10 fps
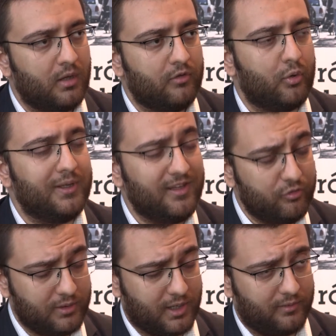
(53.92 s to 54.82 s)
So in
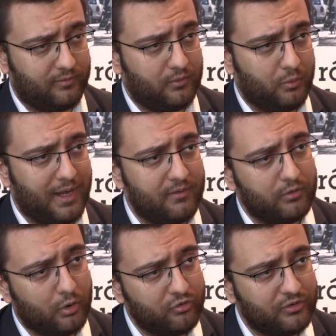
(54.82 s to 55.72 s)
these regards, we have
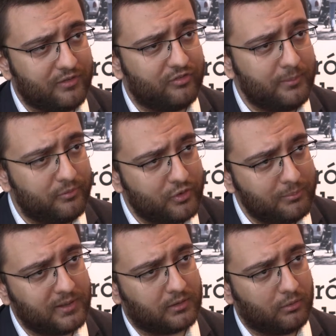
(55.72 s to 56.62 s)
launched the ZipStream
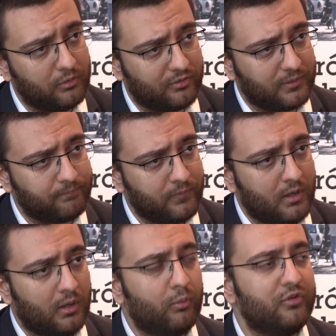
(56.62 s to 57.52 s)
technology,
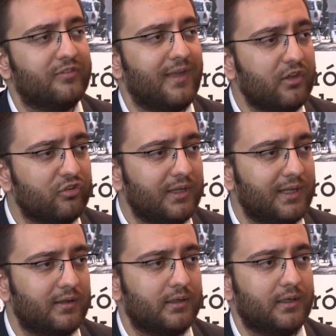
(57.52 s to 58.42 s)
which is
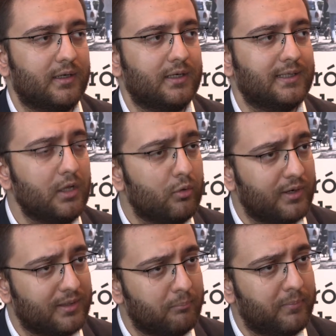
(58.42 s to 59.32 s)
actually an
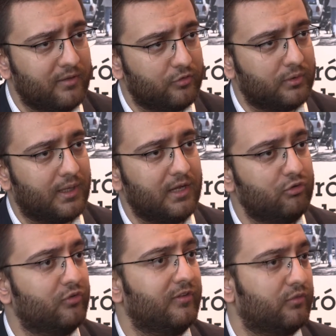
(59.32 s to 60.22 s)
algorithm based on
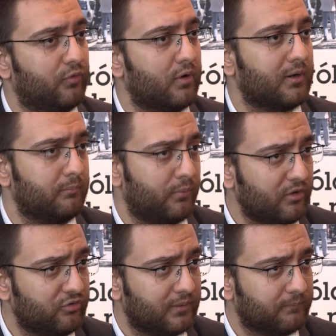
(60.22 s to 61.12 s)
H.264 compression